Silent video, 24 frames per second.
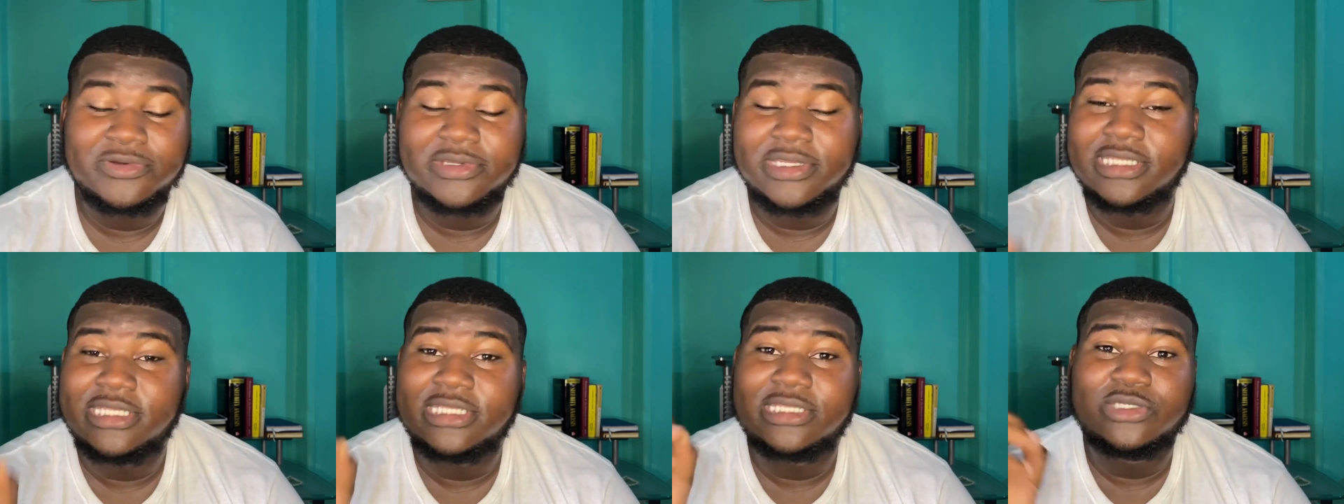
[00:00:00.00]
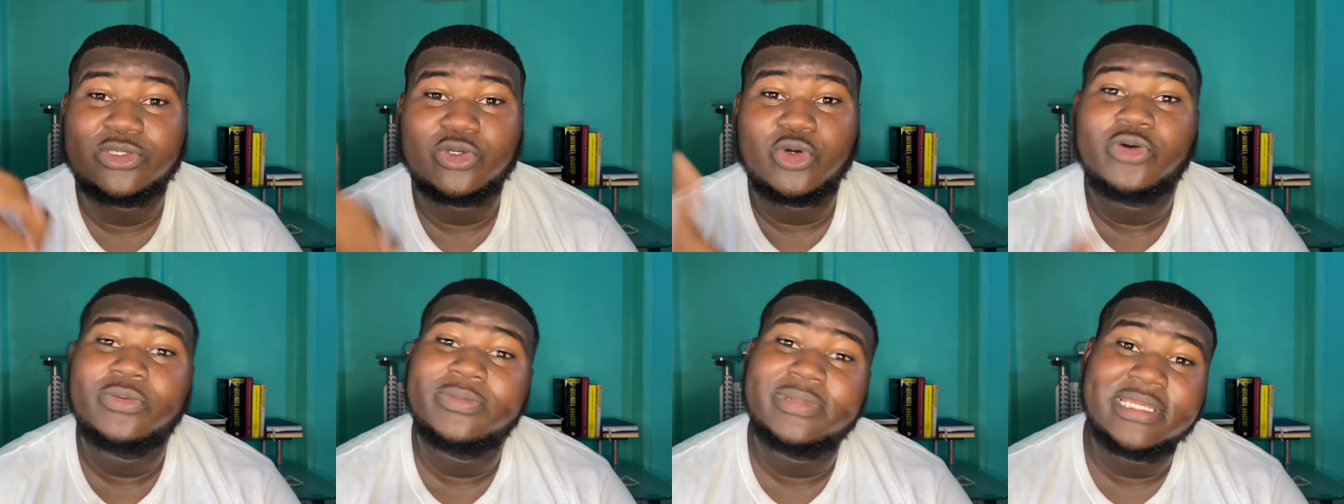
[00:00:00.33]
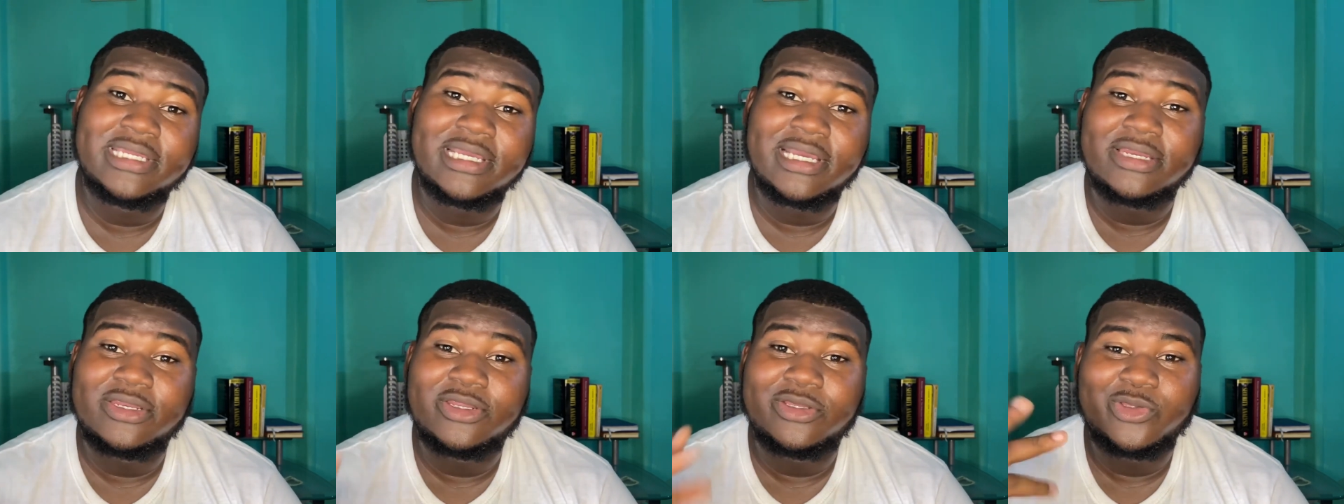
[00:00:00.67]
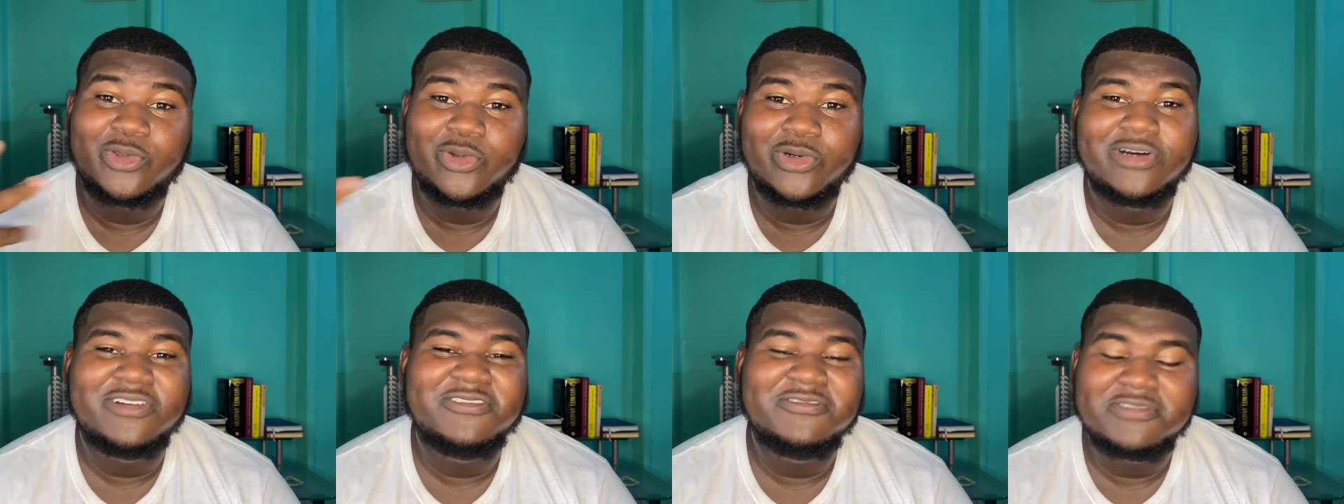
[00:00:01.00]
It is opening on the
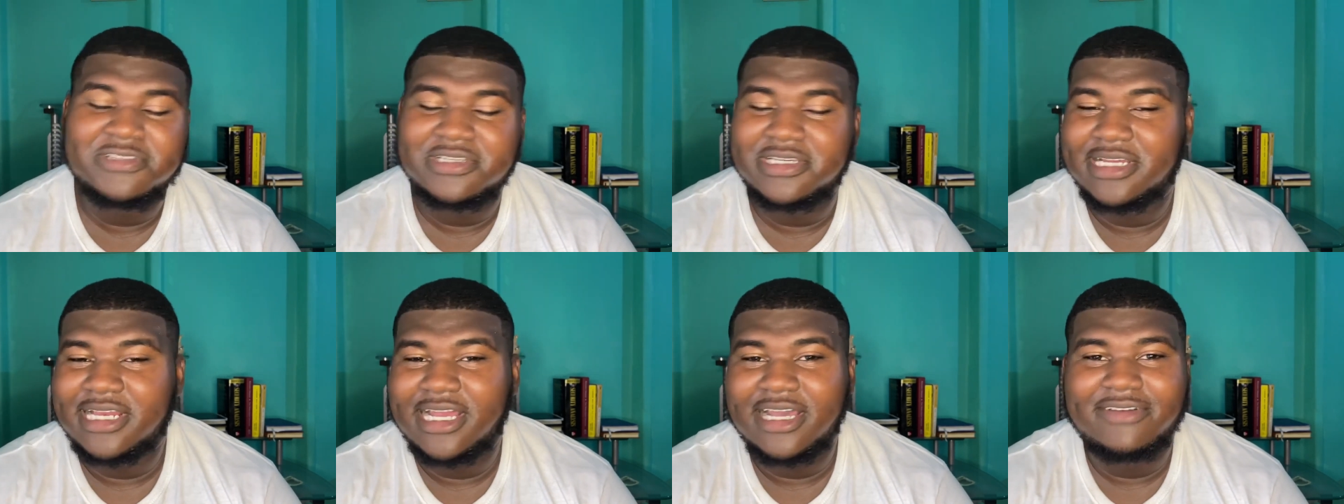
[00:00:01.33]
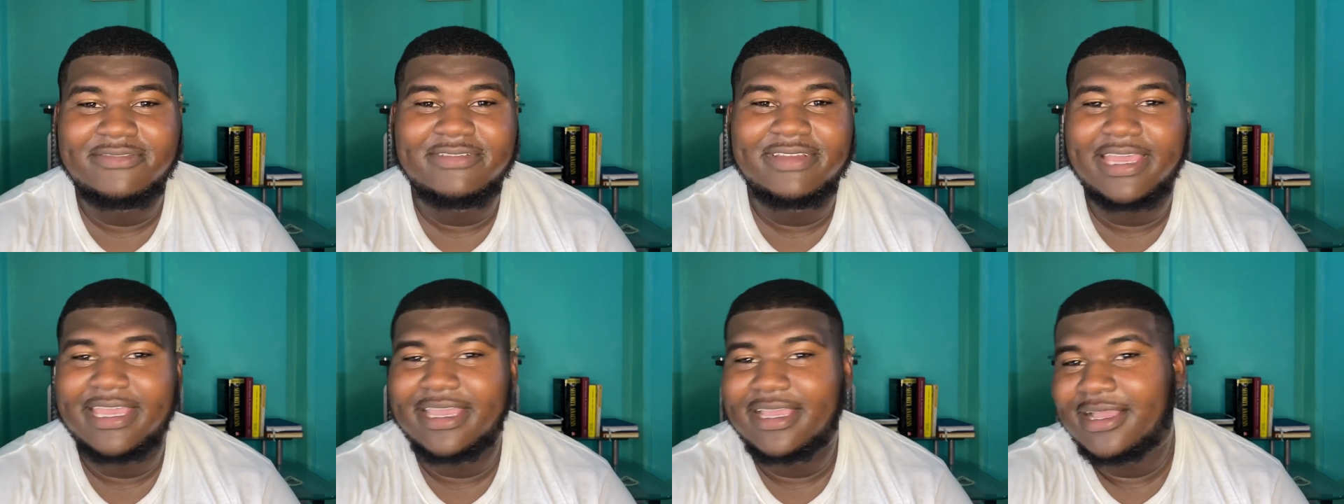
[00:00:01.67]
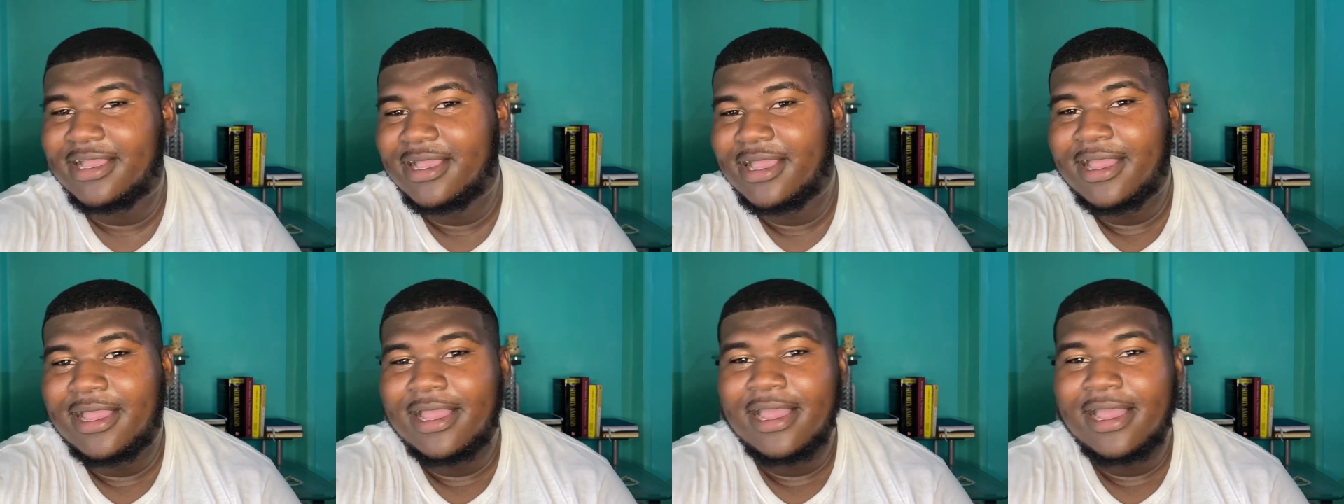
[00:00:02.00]
12th, so you have like